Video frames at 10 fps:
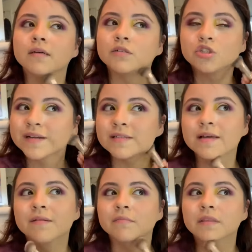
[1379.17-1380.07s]
Dress
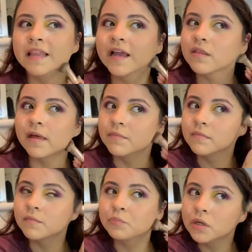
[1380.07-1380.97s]
them, layer them,
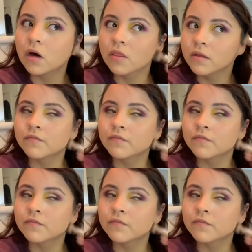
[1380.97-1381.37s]
put all the